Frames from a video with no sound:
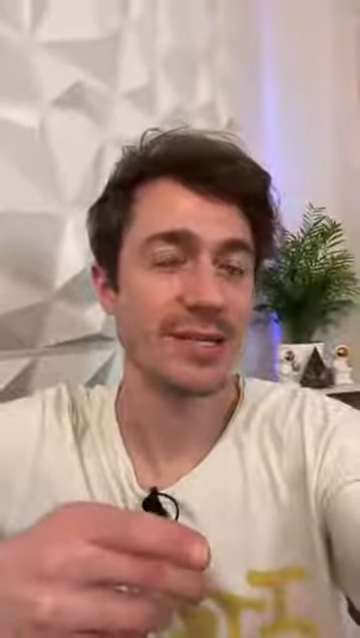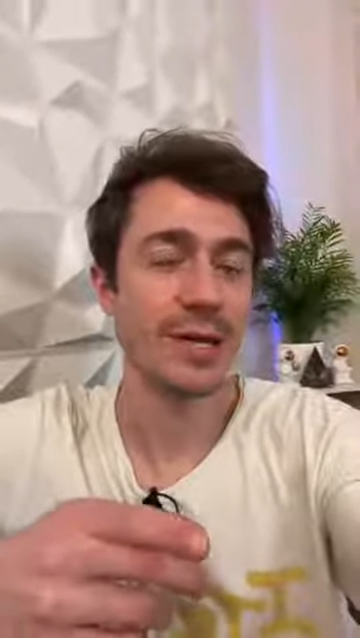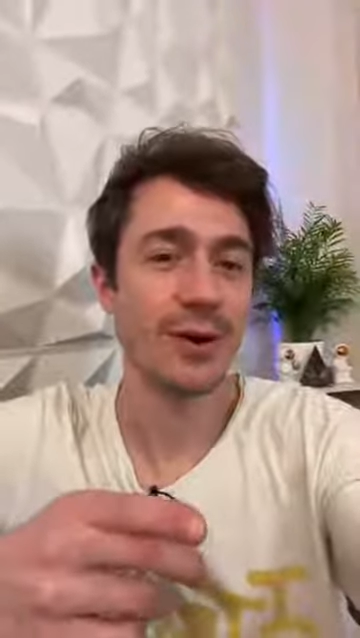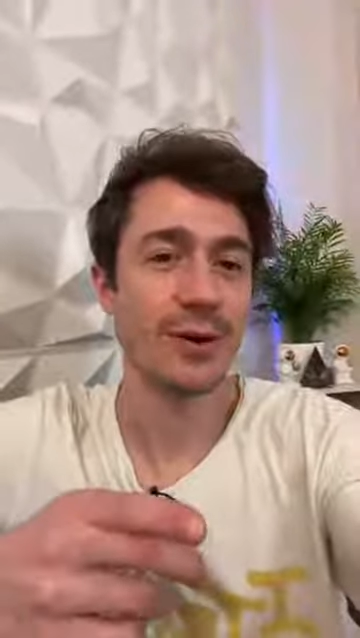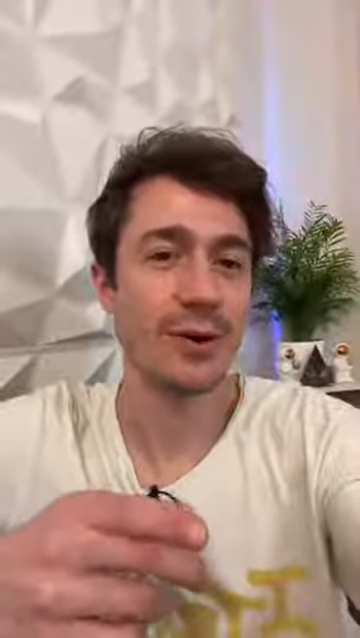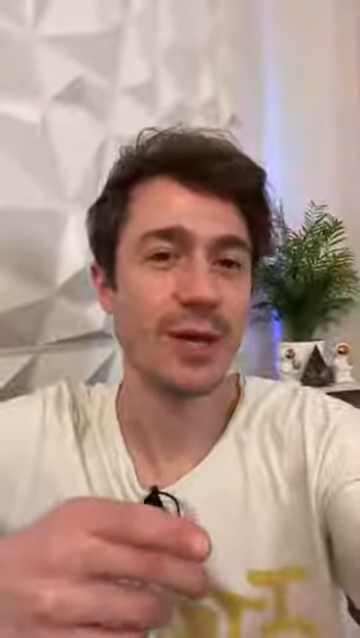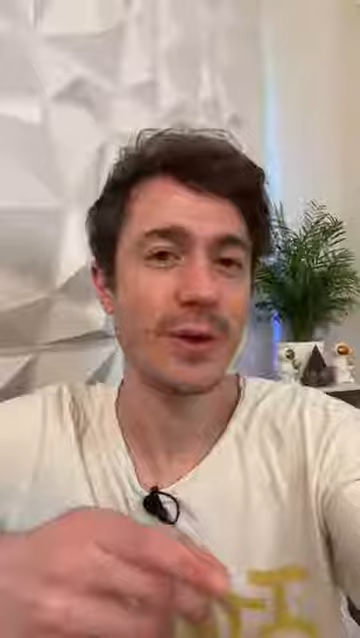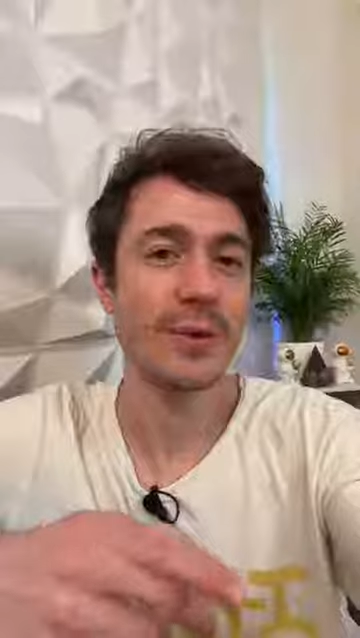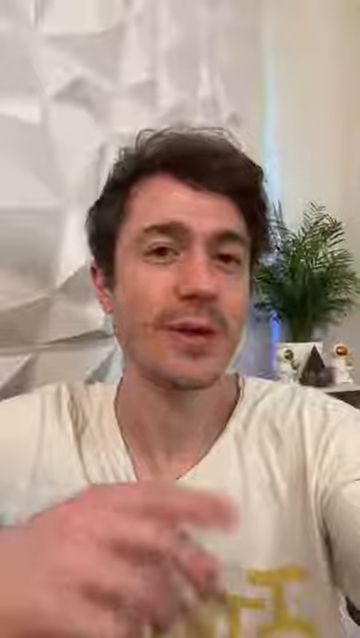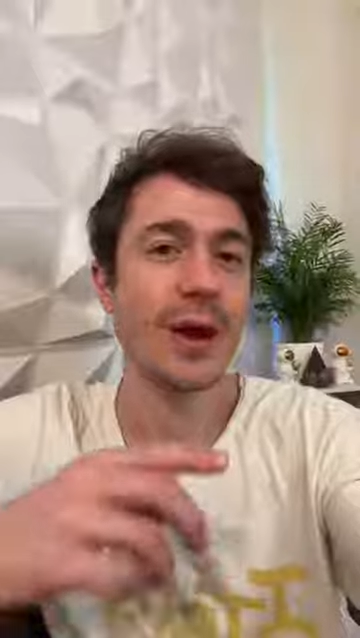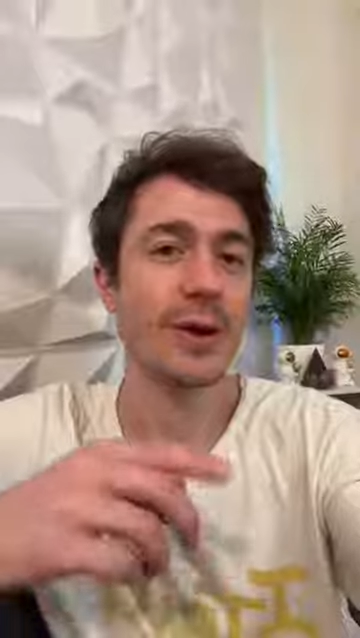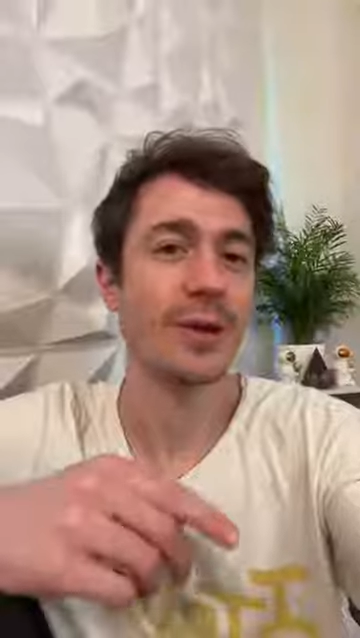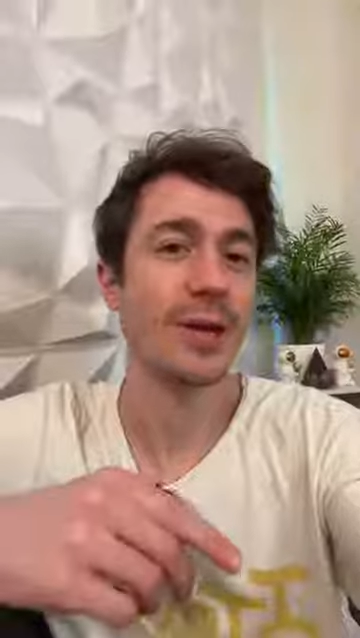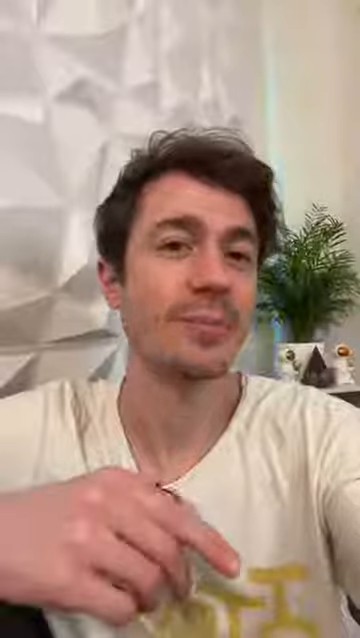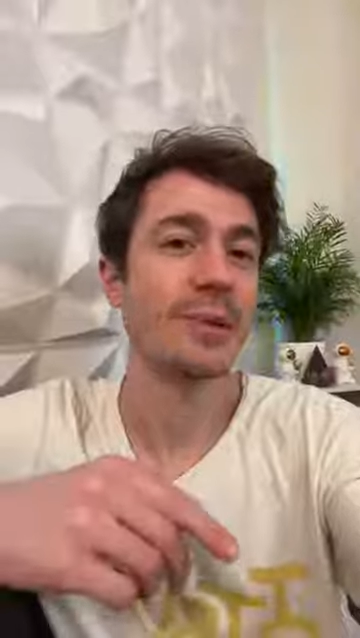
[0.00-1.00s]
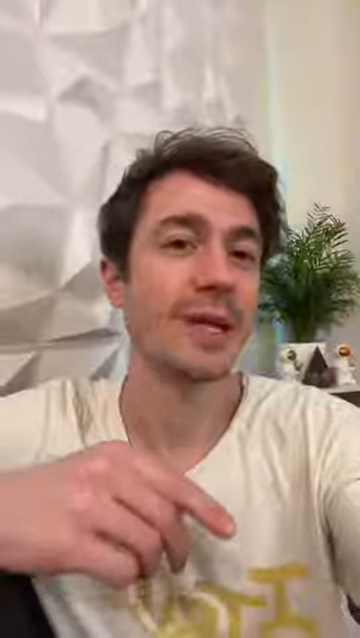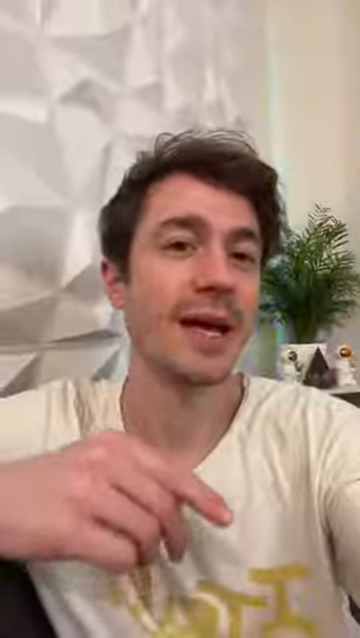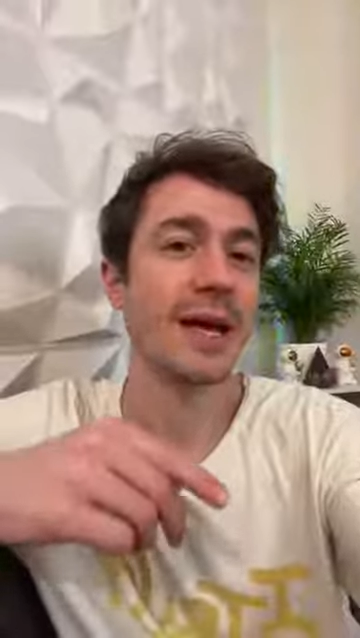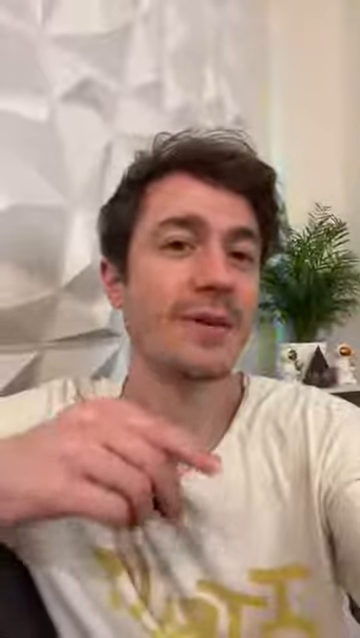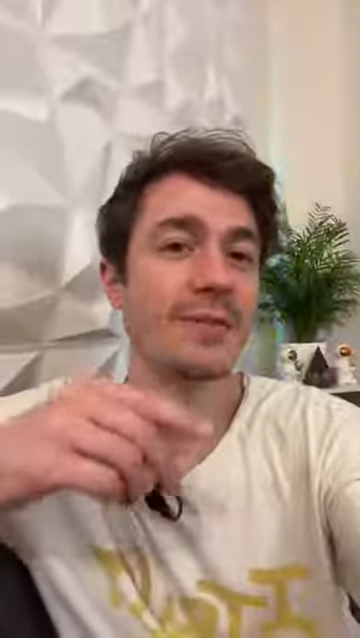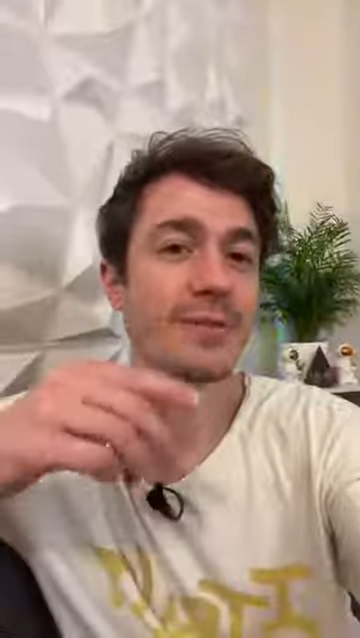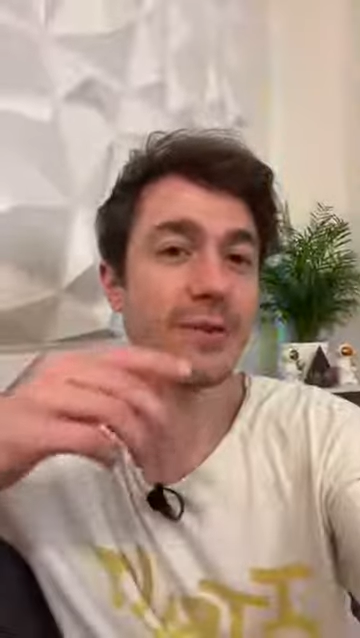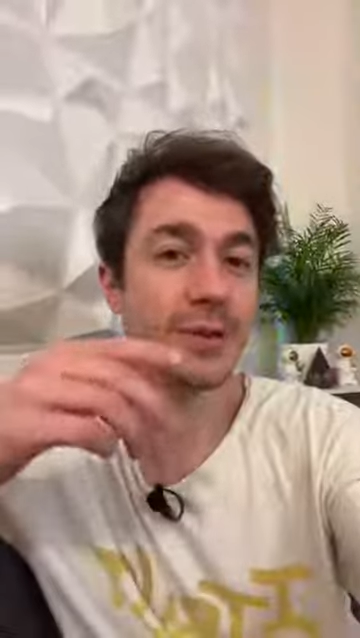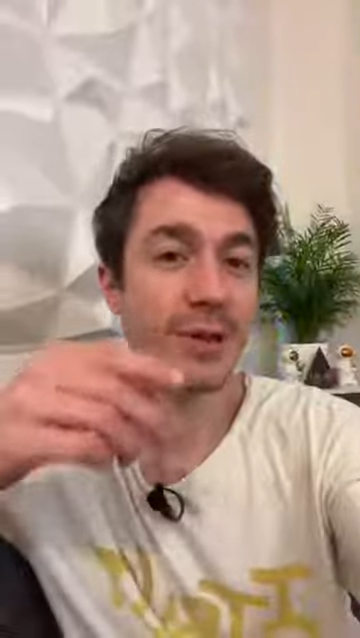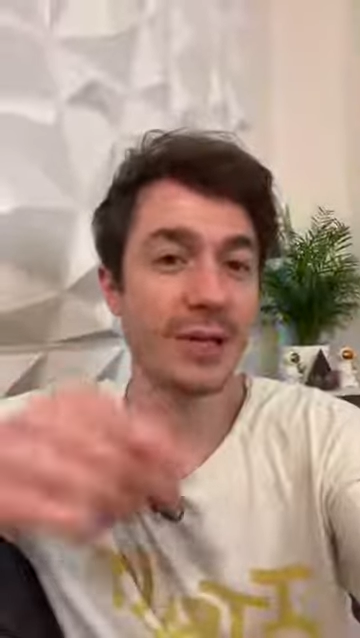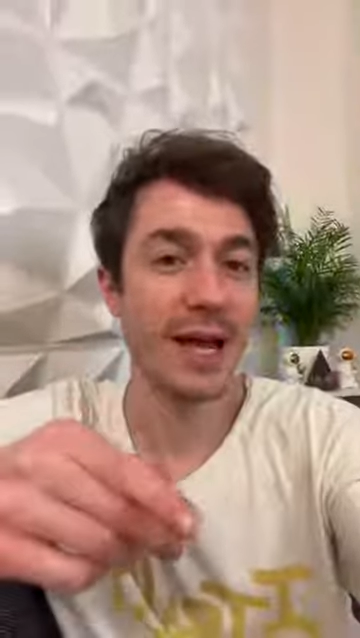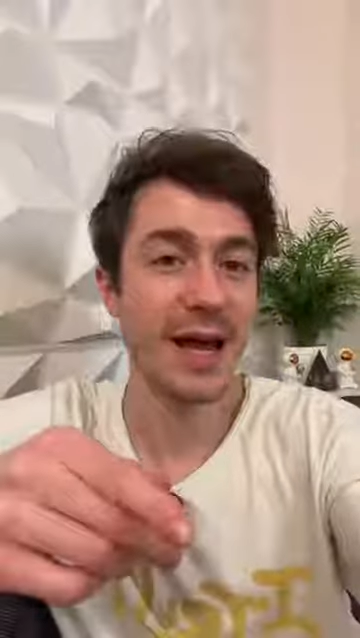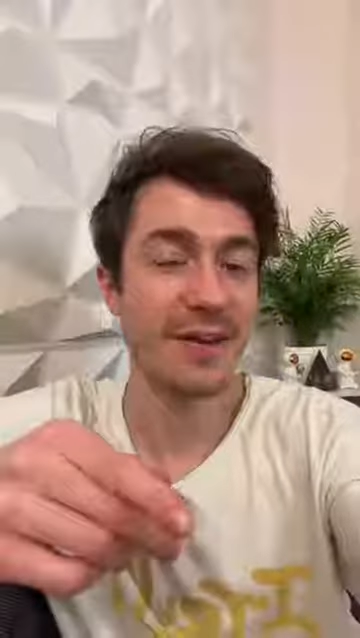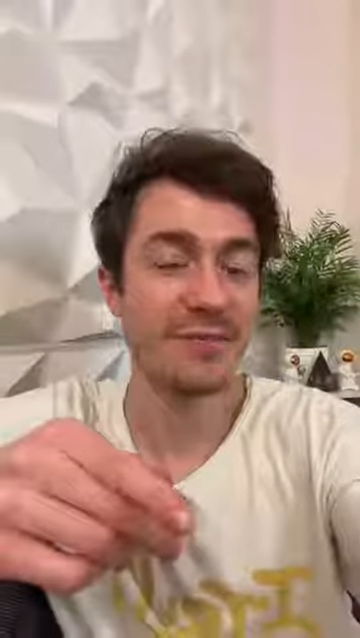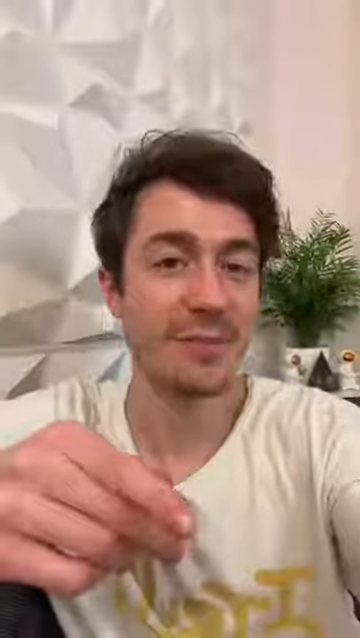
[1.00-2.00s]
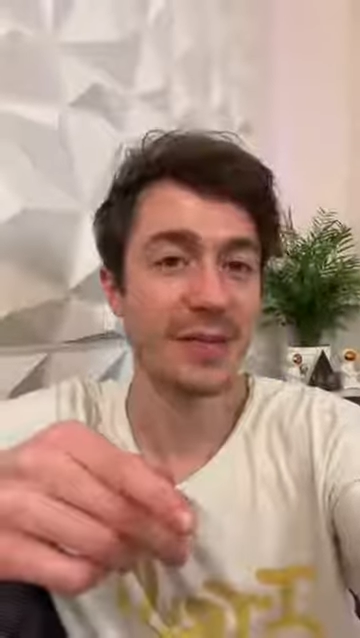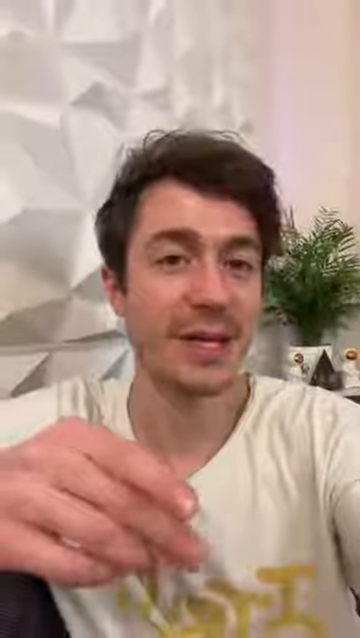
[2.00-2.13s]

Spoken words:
so they would not only plan for the life,